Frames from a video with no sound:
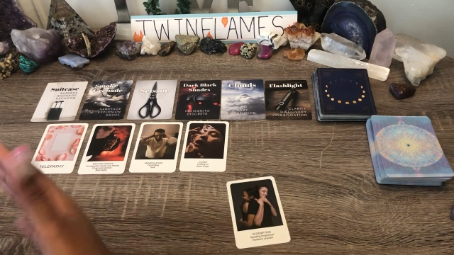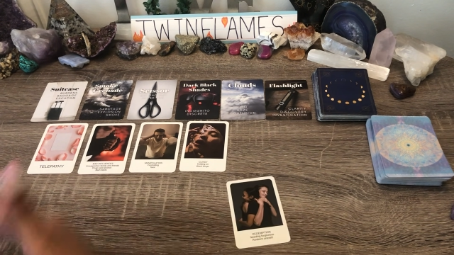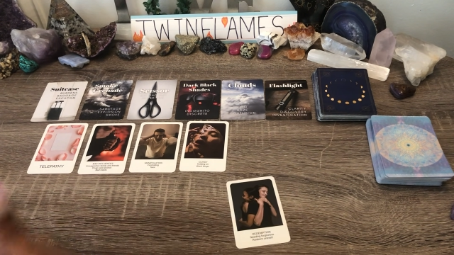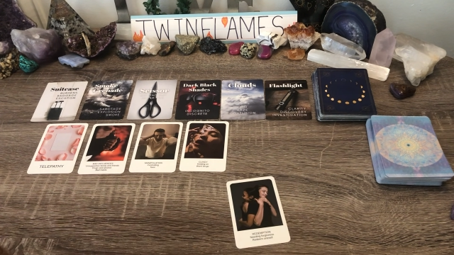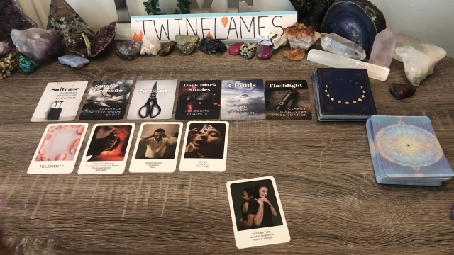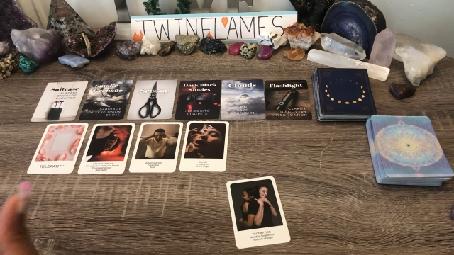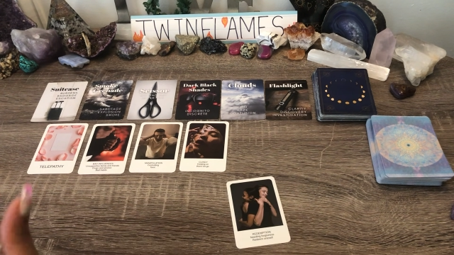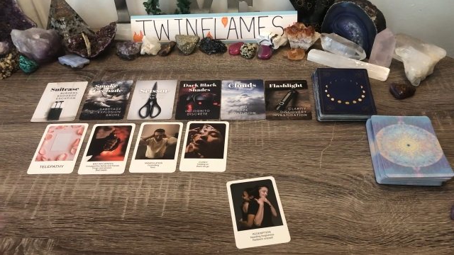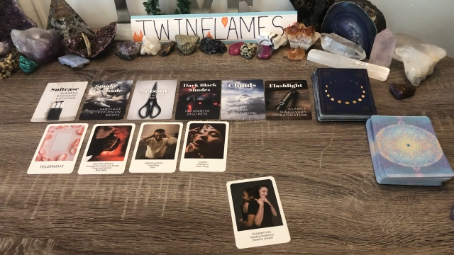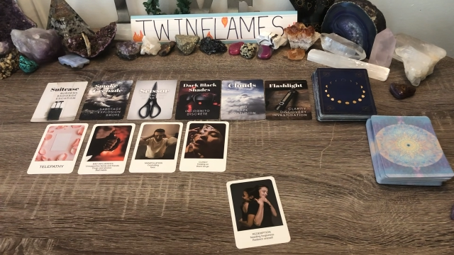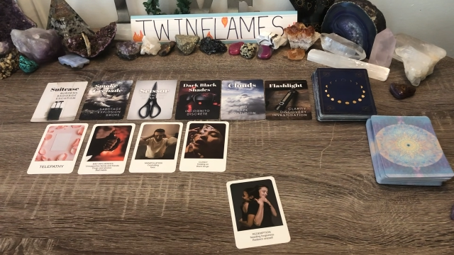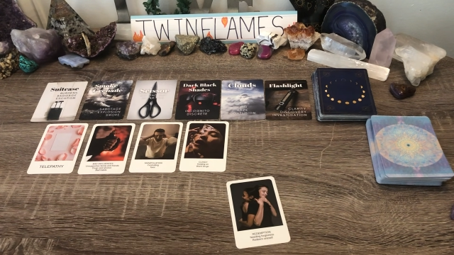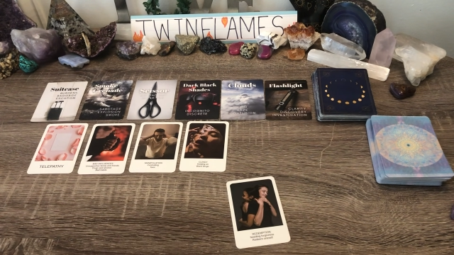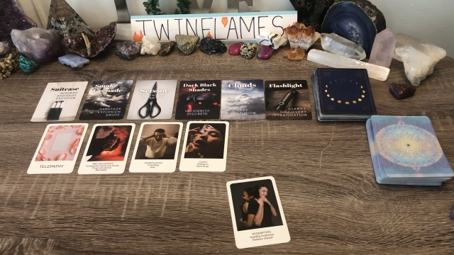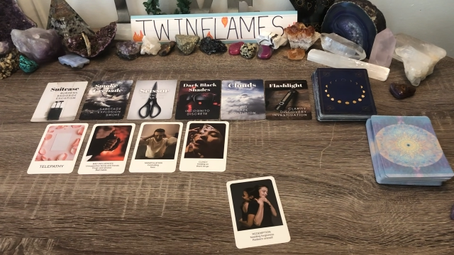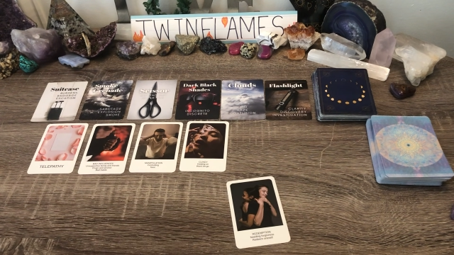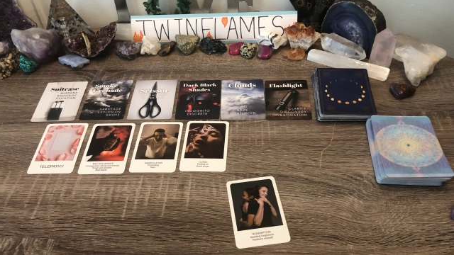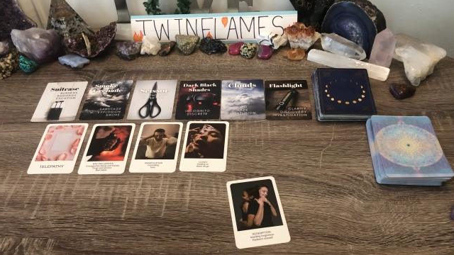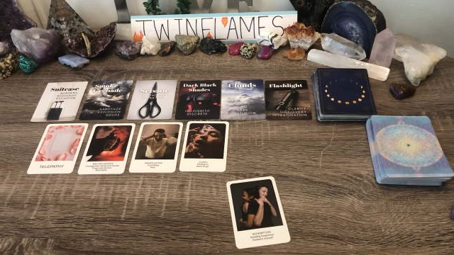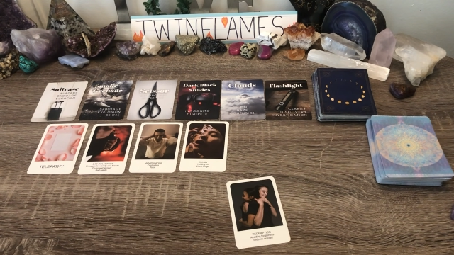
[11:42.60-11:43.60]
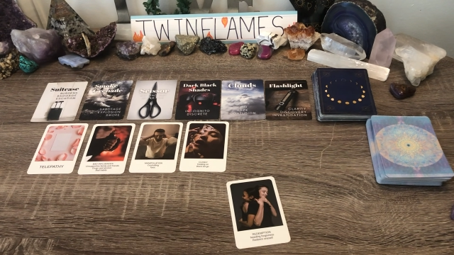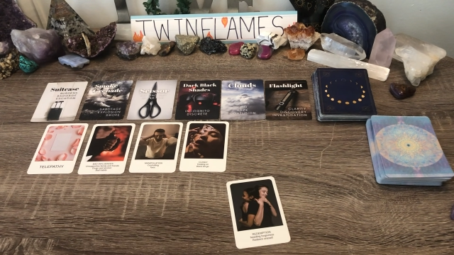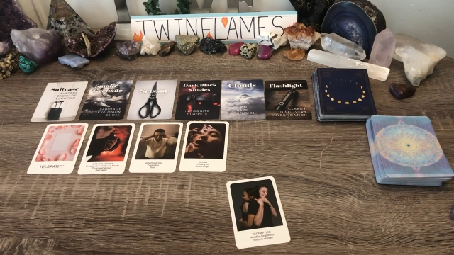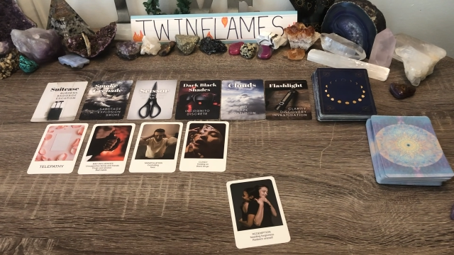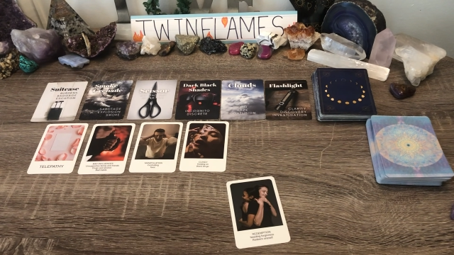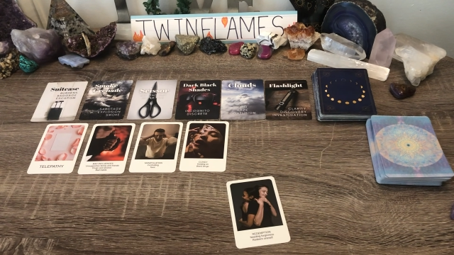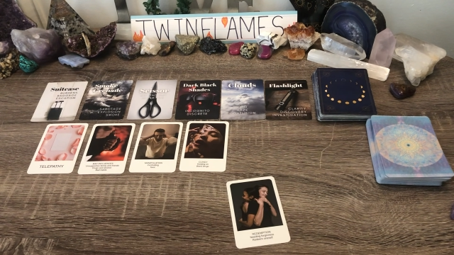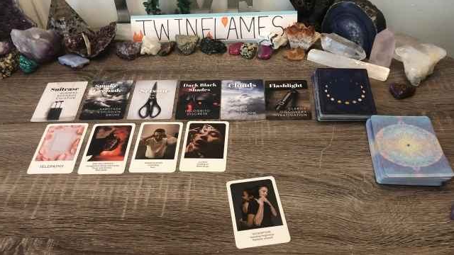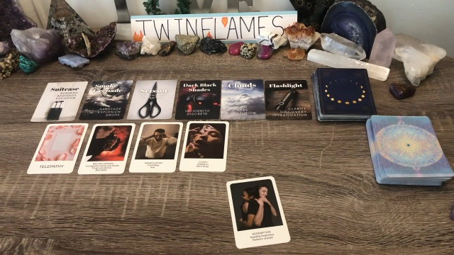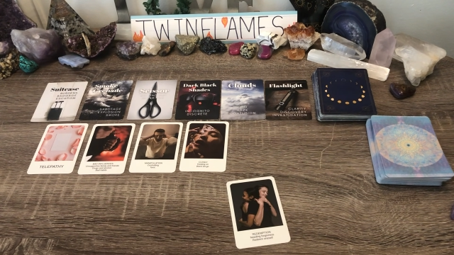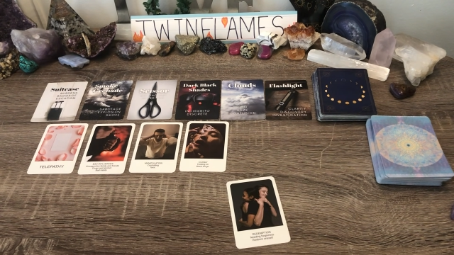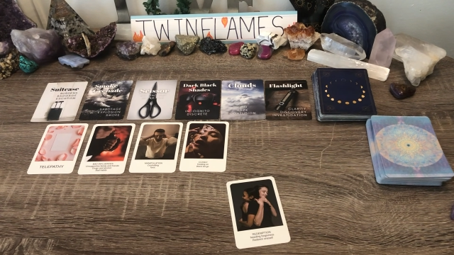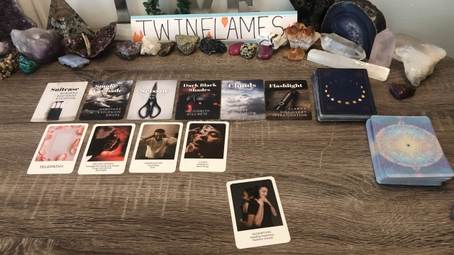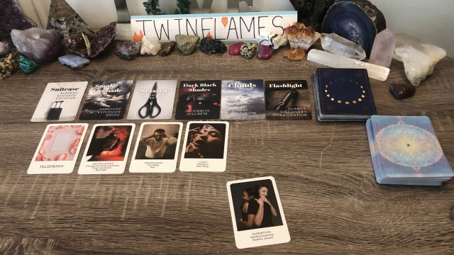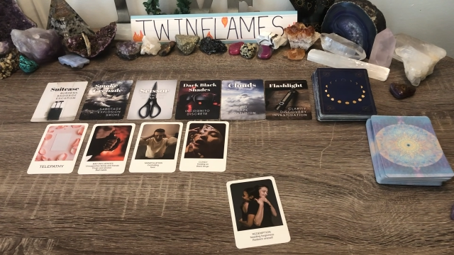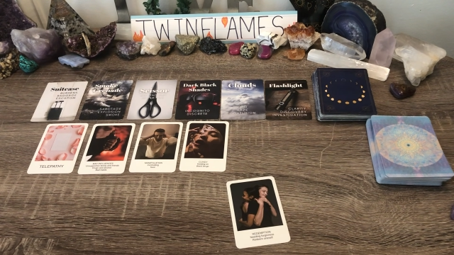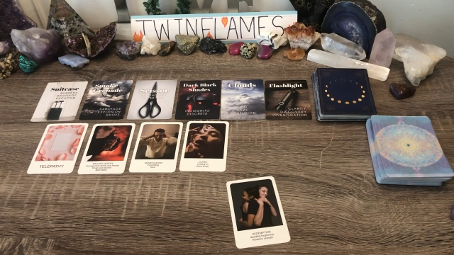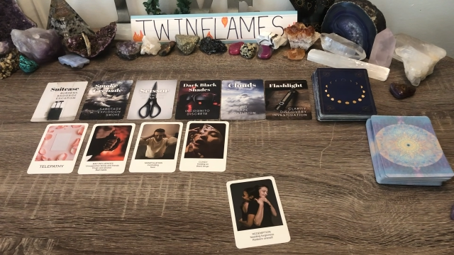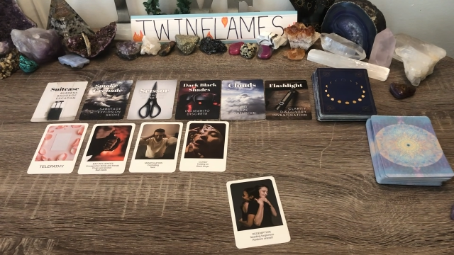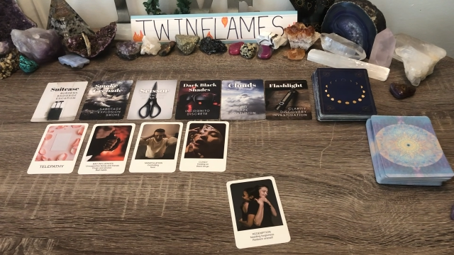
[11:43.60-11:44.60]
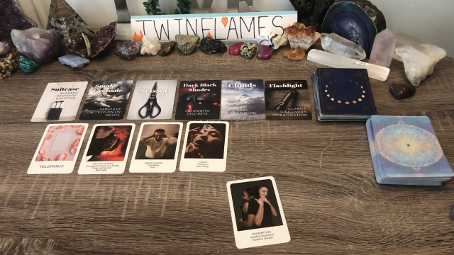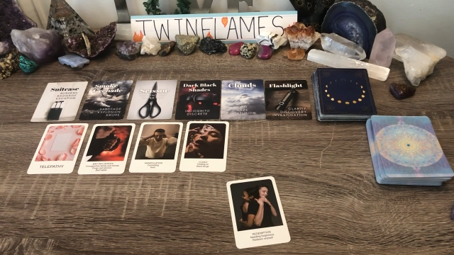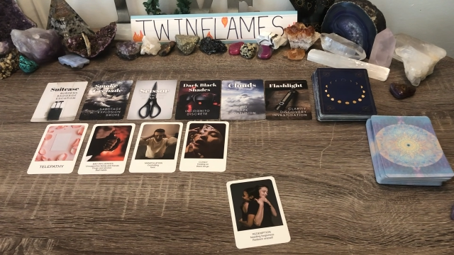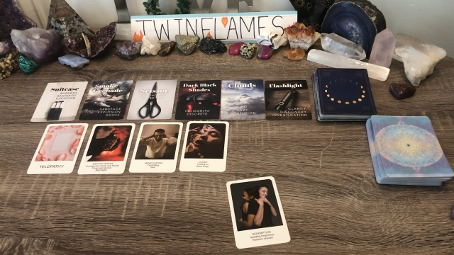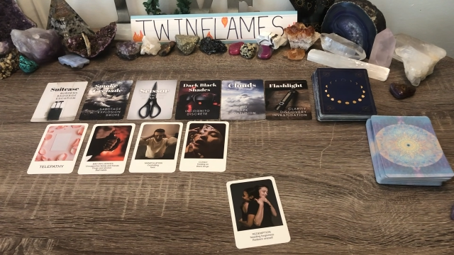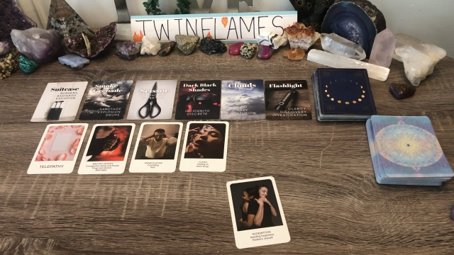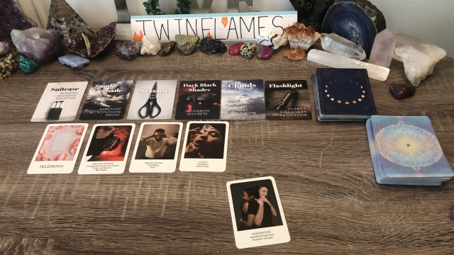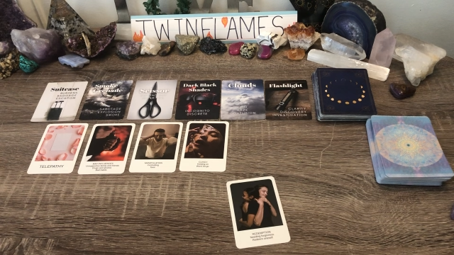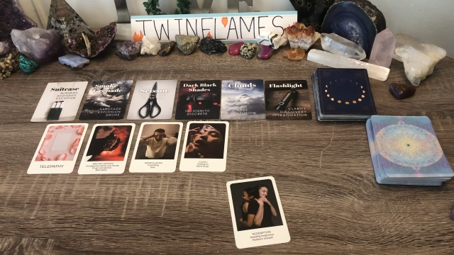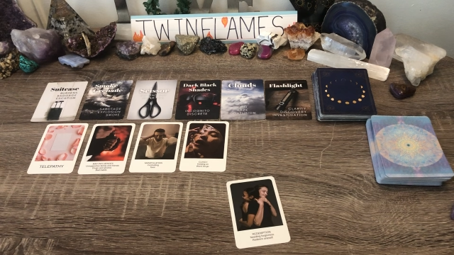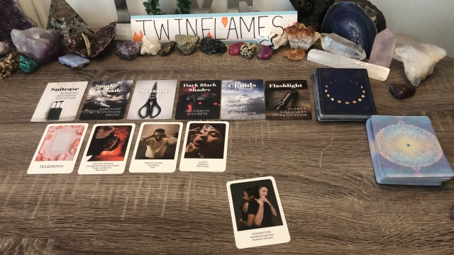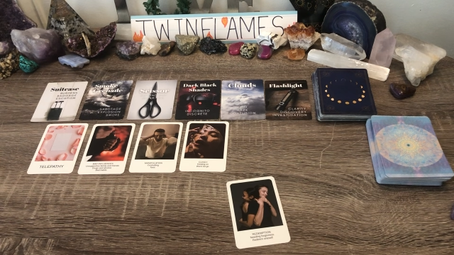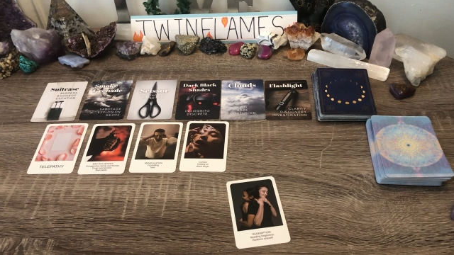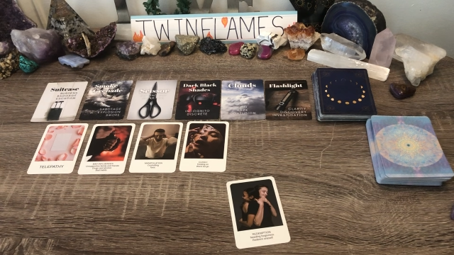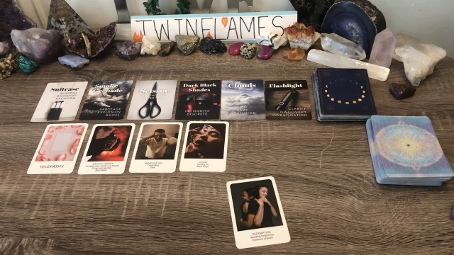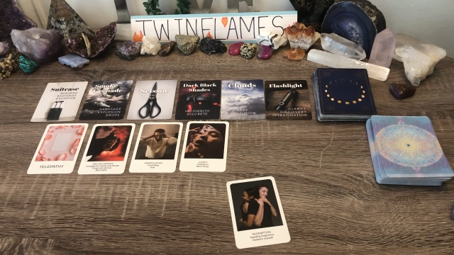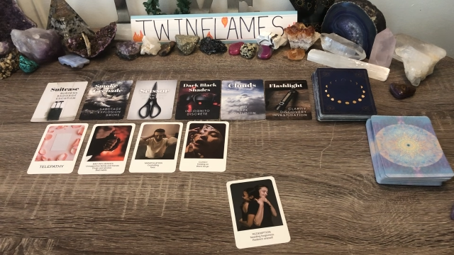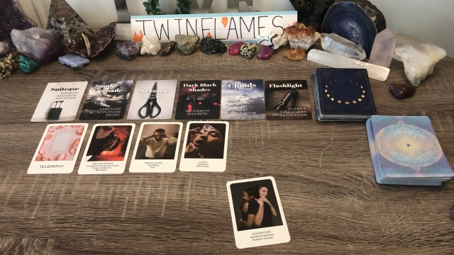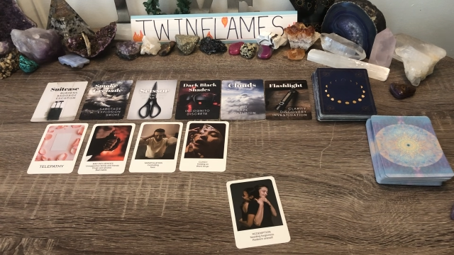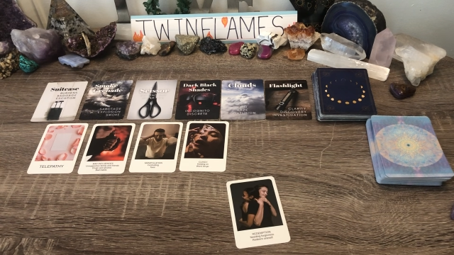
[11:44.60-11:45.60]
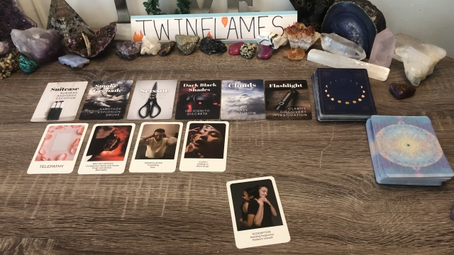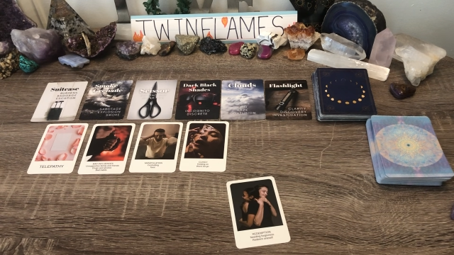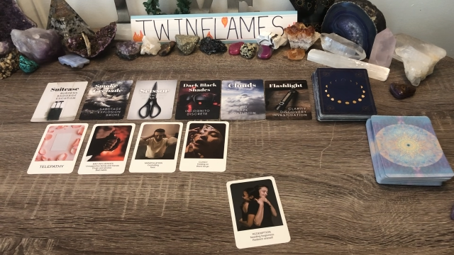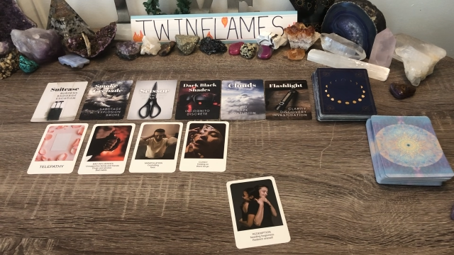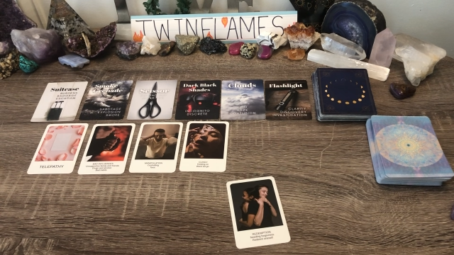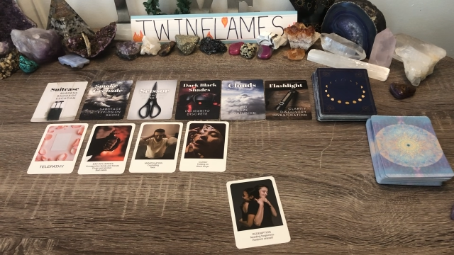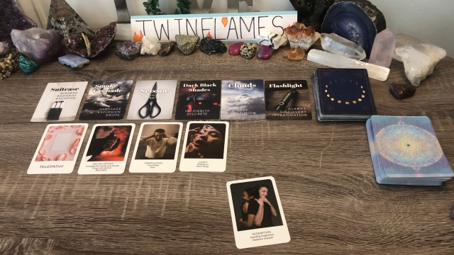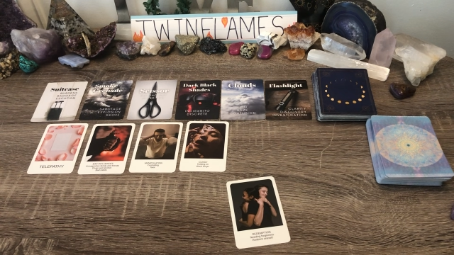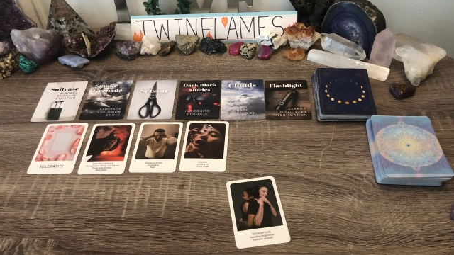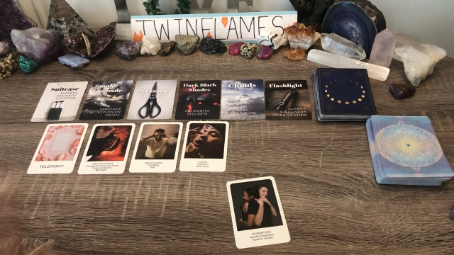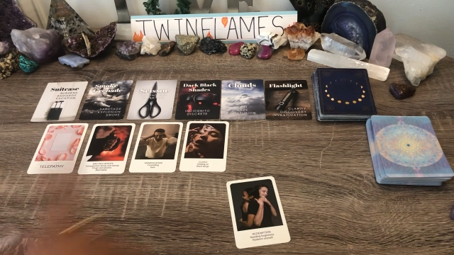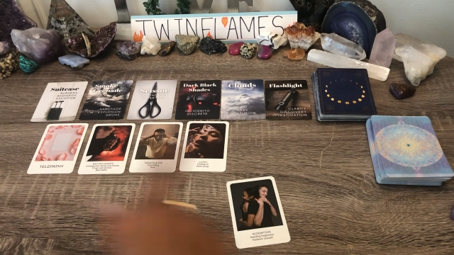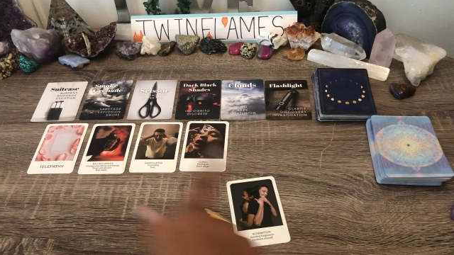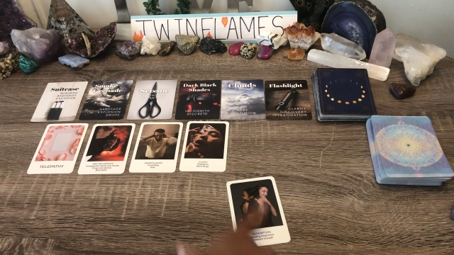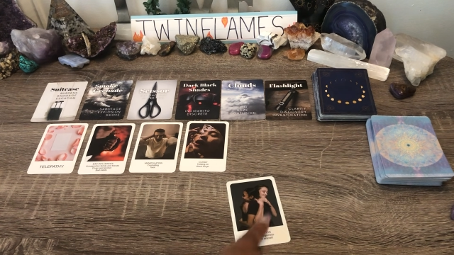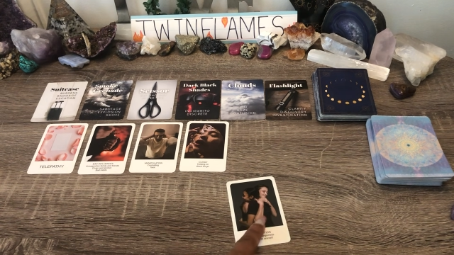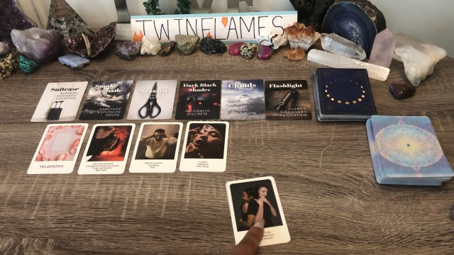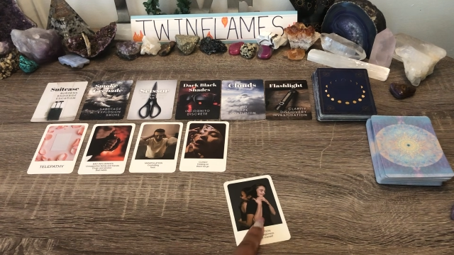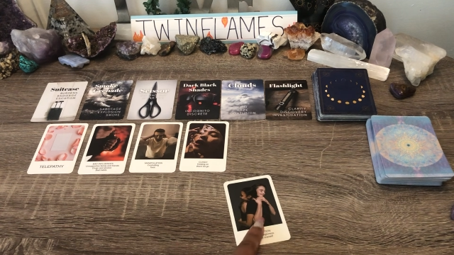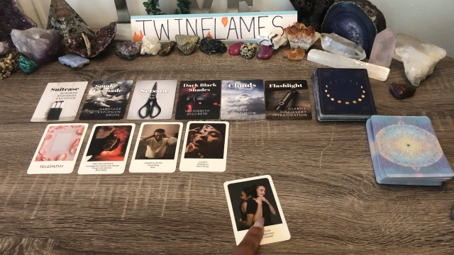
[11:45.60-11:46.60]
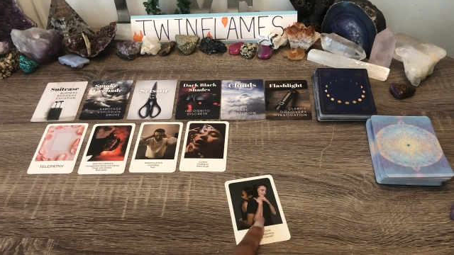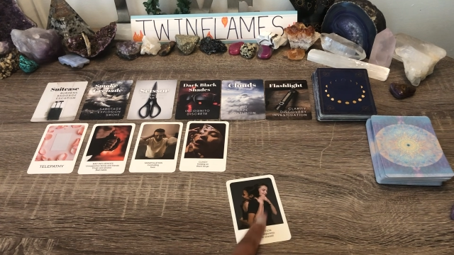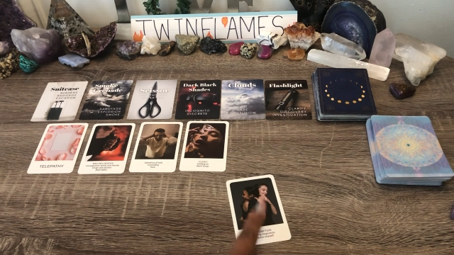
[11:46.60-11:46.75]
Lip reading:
Nobody's mouth can be seen.